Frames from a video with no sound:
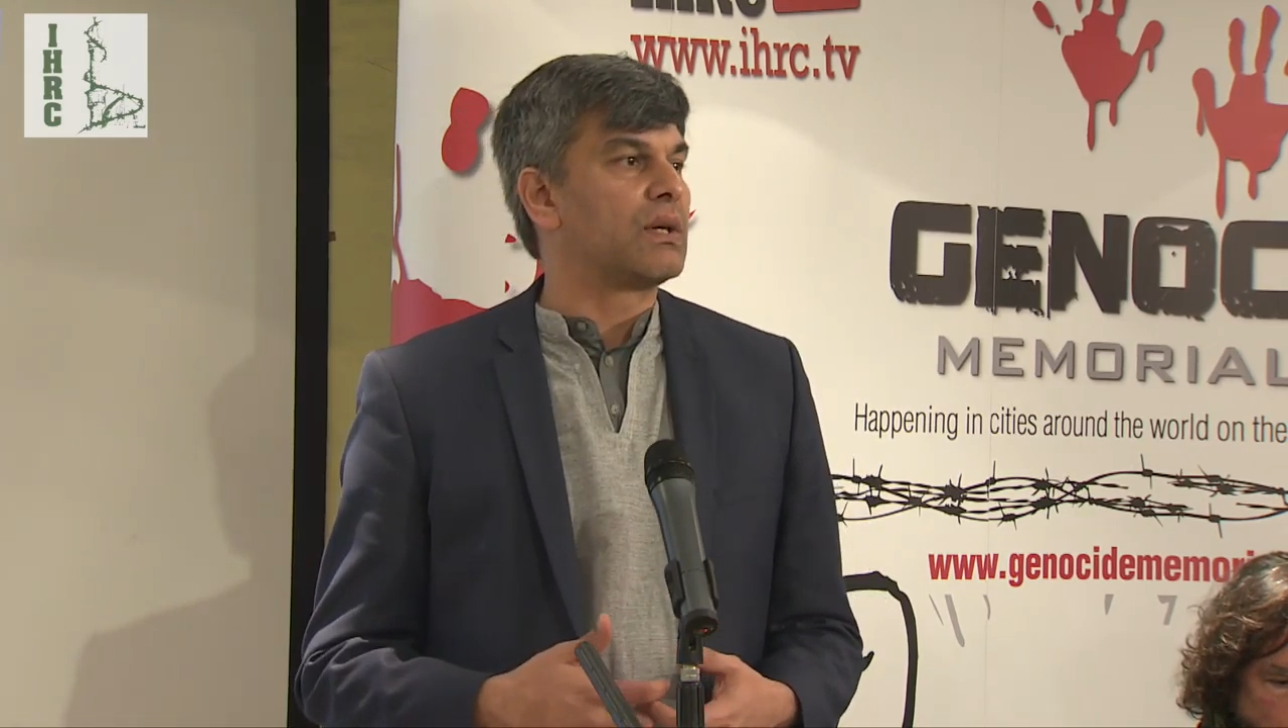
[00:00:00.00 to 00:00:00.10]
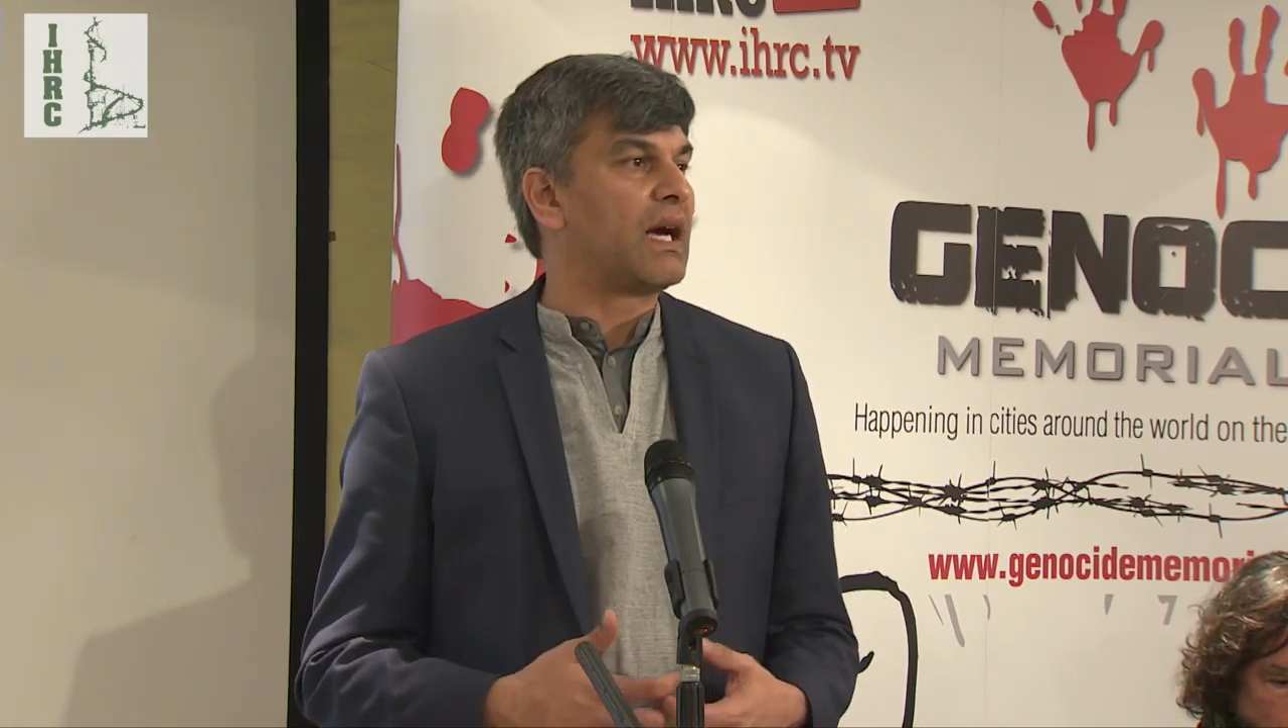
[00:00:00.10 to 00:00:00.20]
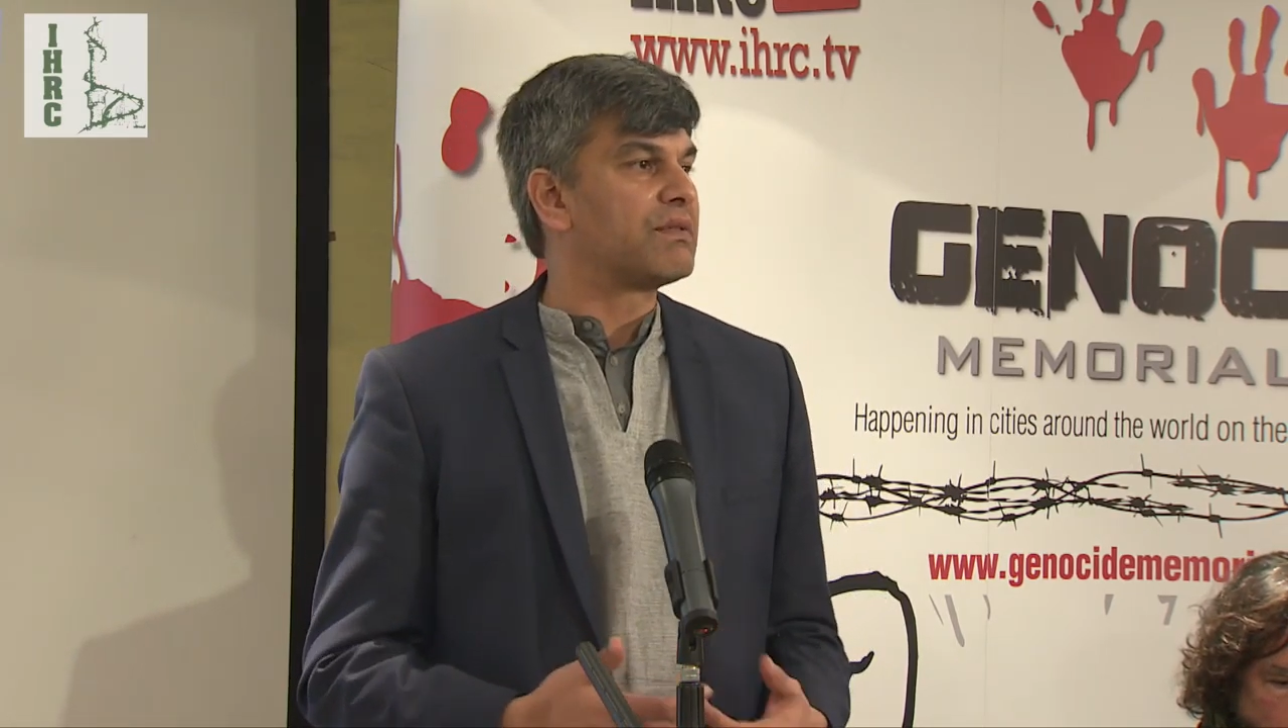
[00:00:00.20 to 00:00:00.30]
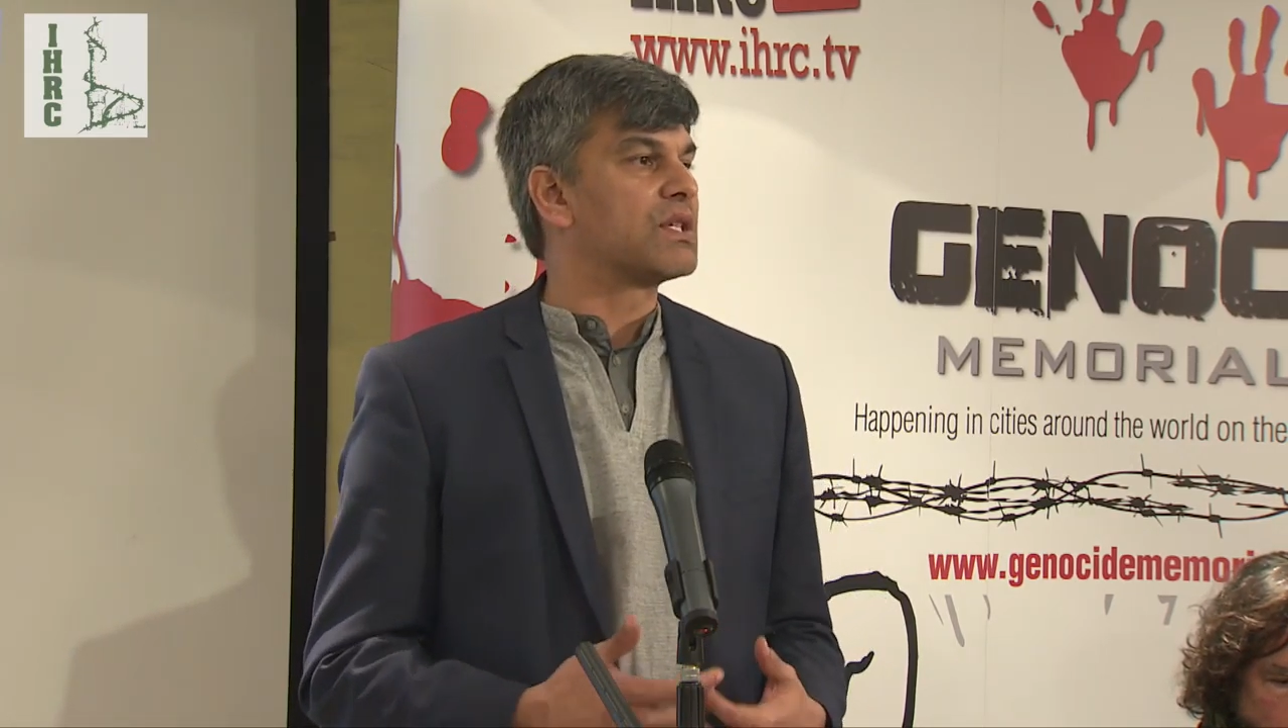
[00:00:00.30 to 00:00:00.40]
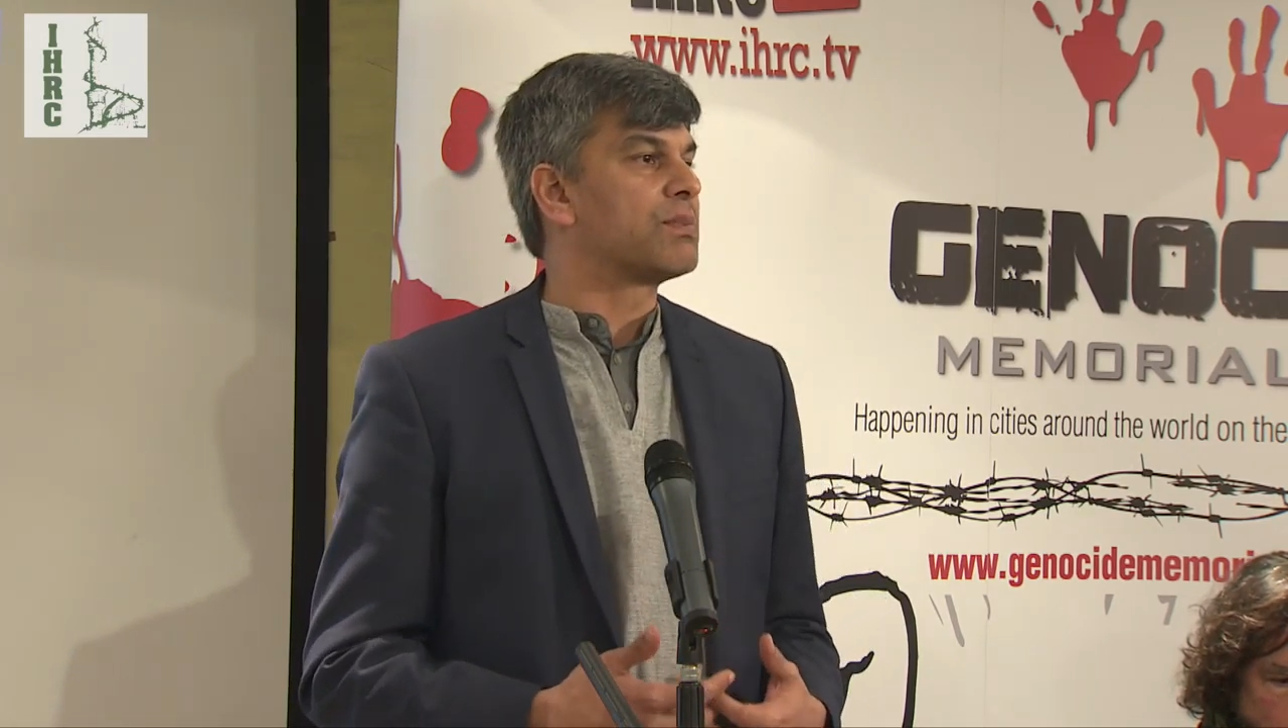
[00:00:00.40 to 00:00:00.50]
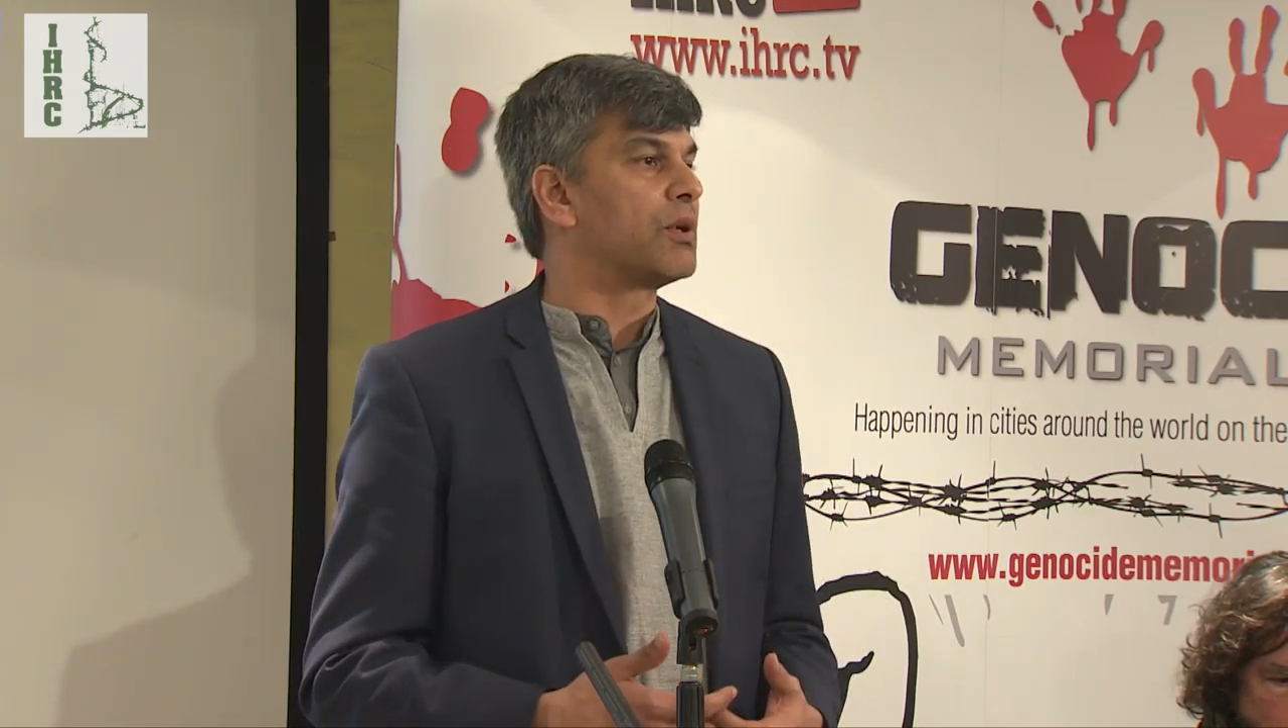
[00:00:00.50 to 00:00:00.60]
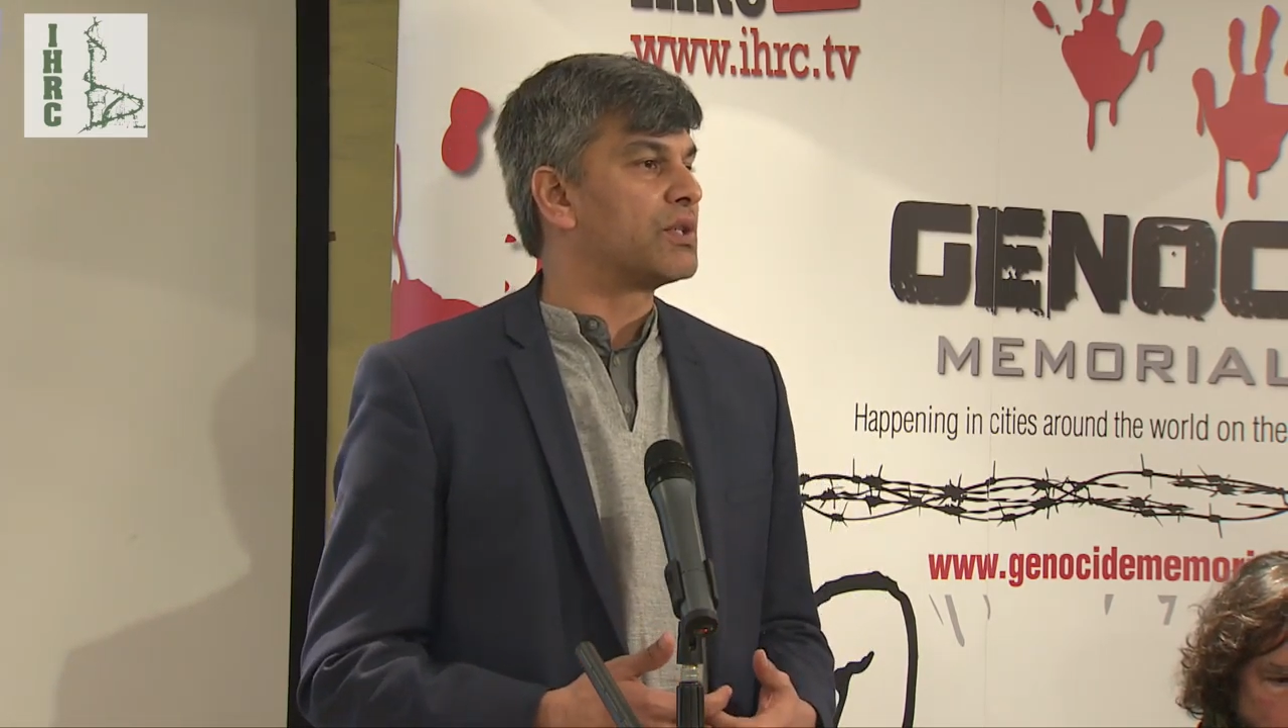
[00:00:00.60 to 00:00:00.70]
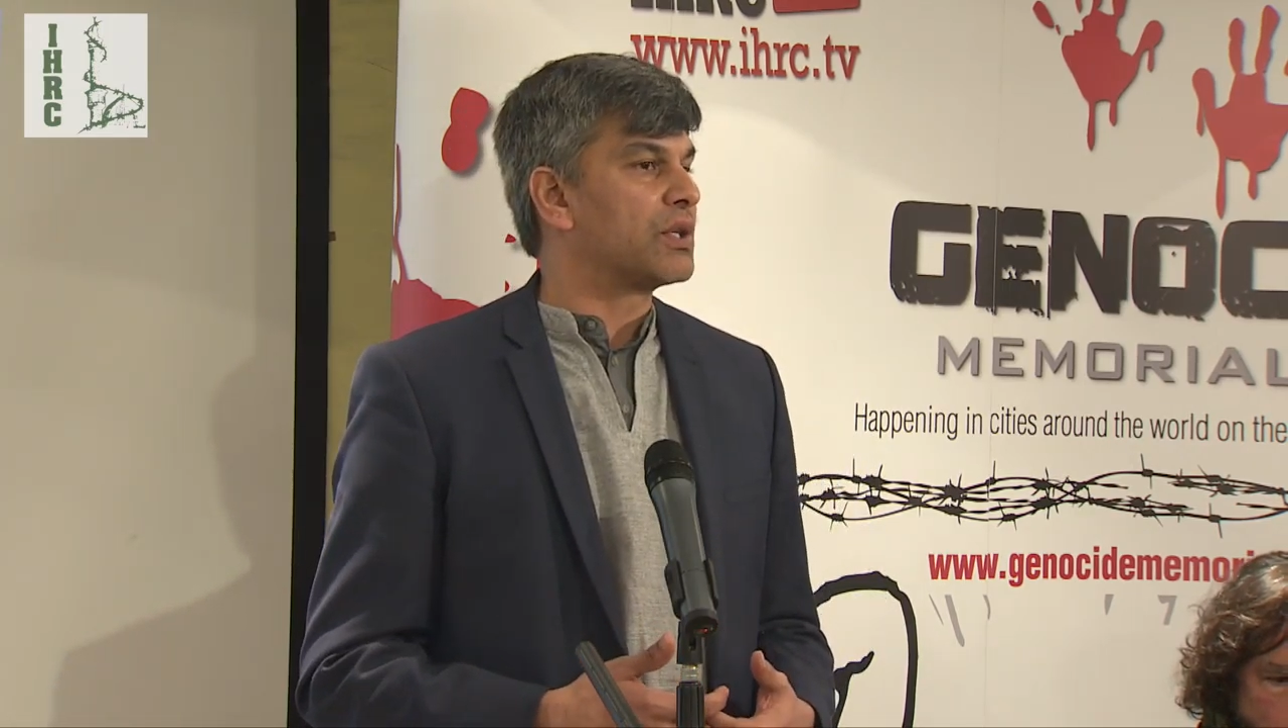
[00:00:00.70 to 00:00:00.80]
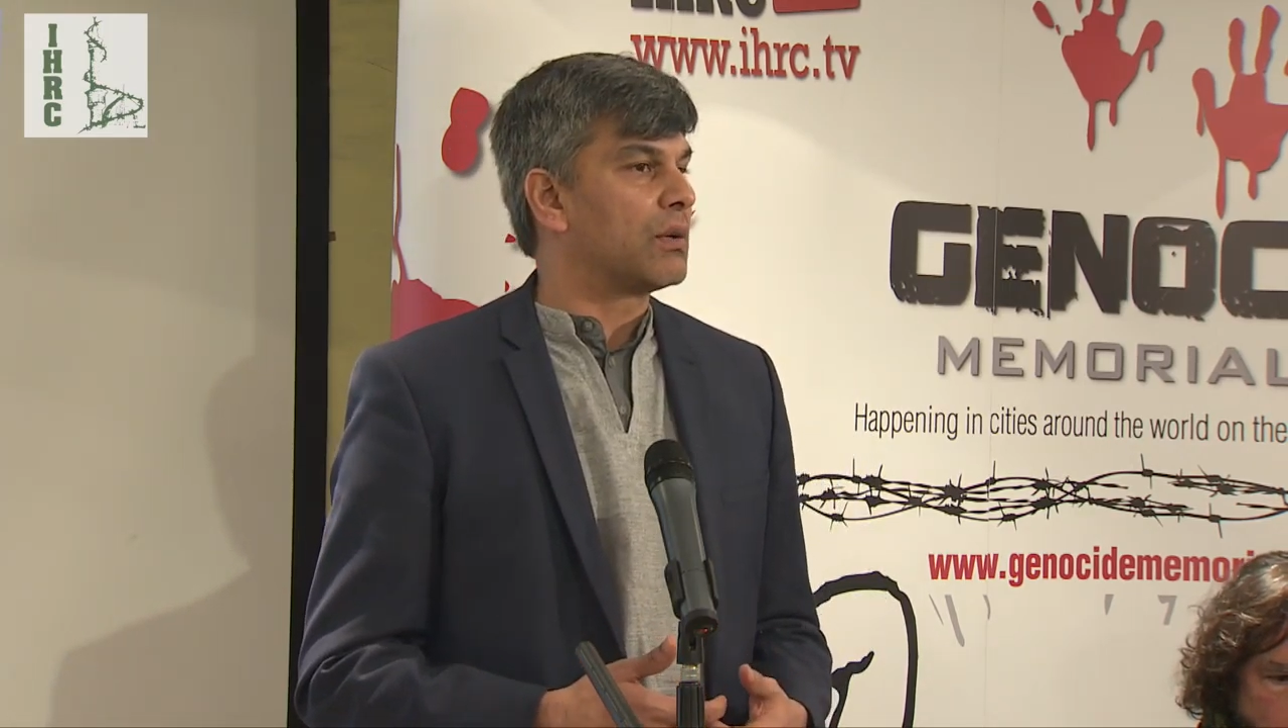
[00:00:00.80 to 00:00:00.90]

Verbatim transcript: to have this poetry